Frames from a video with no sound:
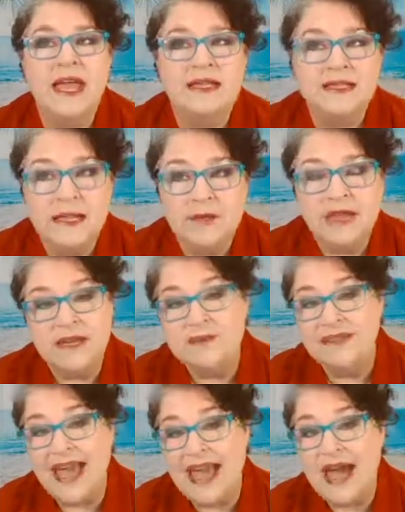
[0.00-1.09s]
And sometimes
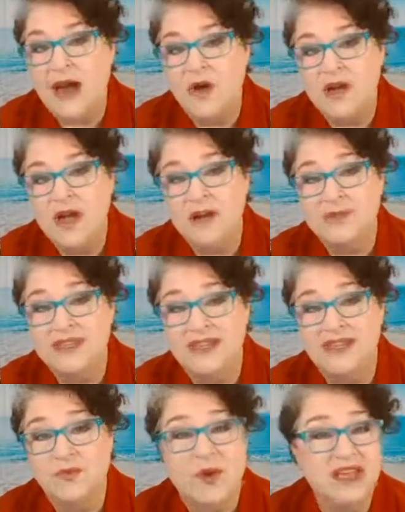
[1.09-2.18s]
the how comes
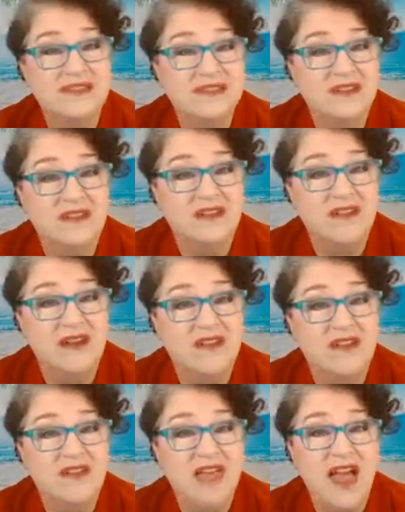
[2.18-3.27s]
in ways that are not
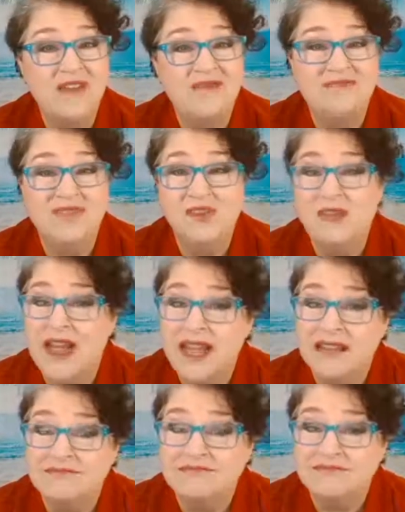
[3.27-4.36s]
all that
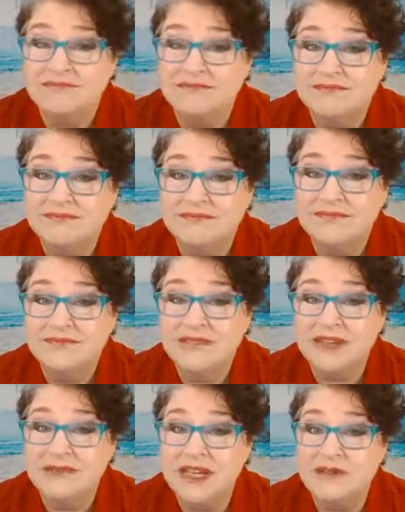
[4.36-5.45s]
great.
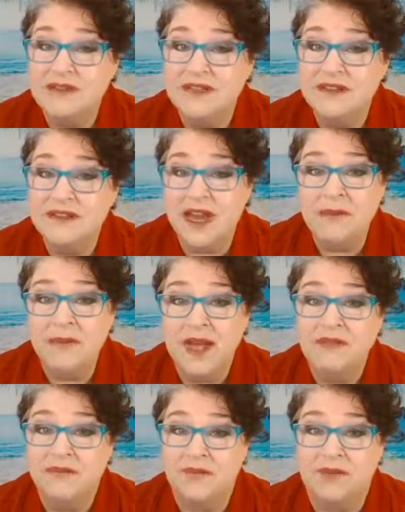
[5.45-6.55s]
Sometimes they're kind of
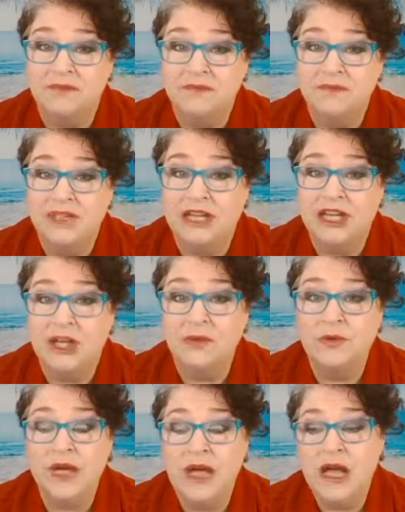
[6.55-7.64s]
painful,
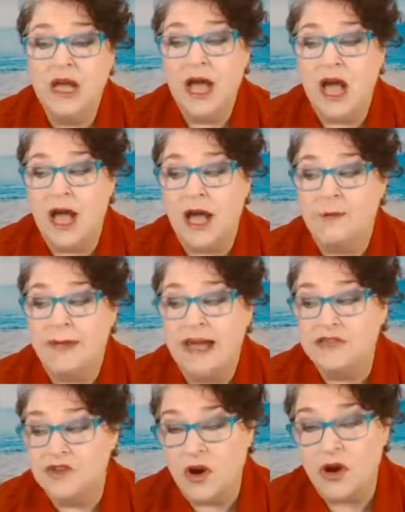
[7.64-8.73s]
I
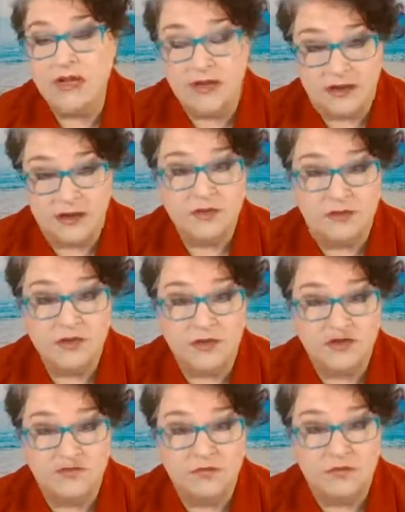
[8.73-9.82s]
started
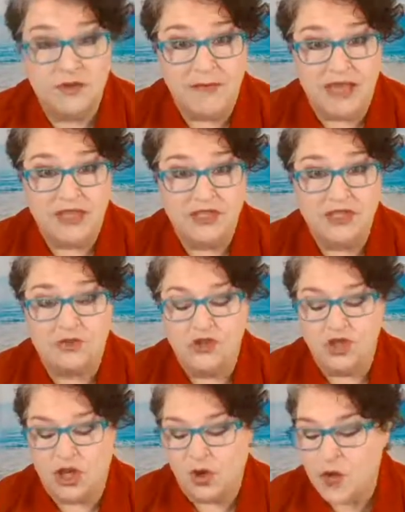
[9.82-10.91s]
the Make It So
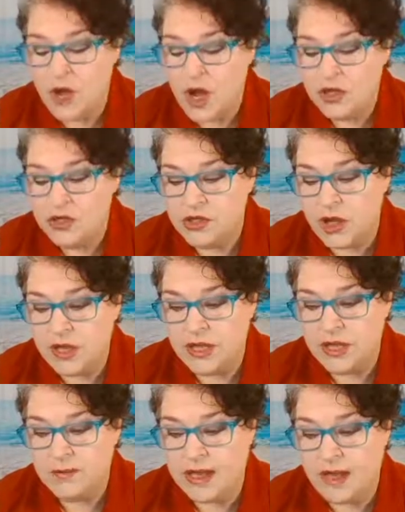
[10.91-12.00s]
show
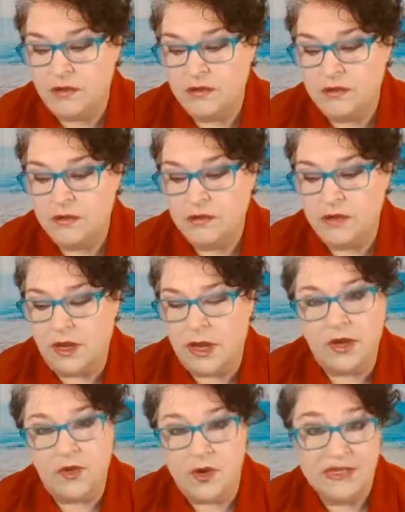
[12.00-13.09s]
talking about
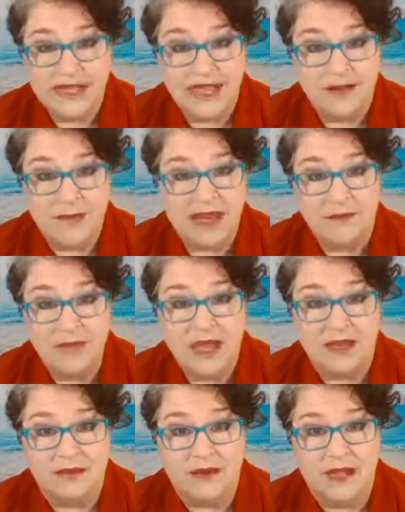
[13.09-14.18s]
going to get a
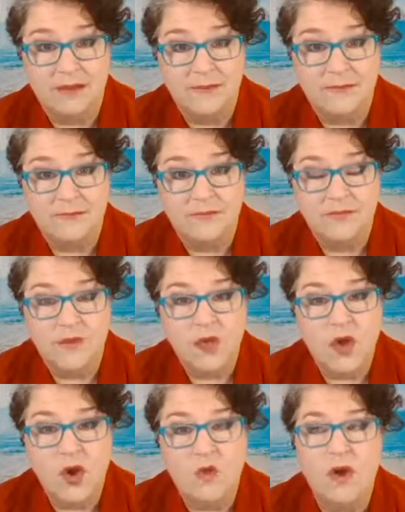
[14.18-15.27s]
mani-pedi, right?
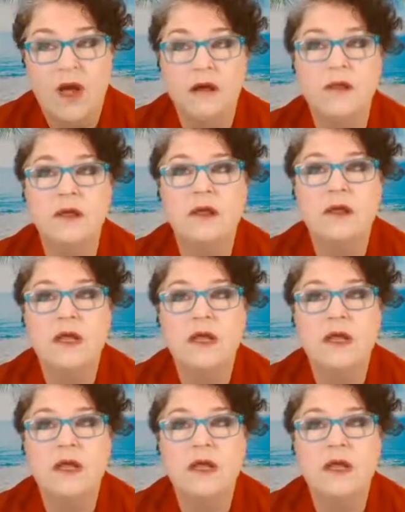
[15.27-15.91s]
Well,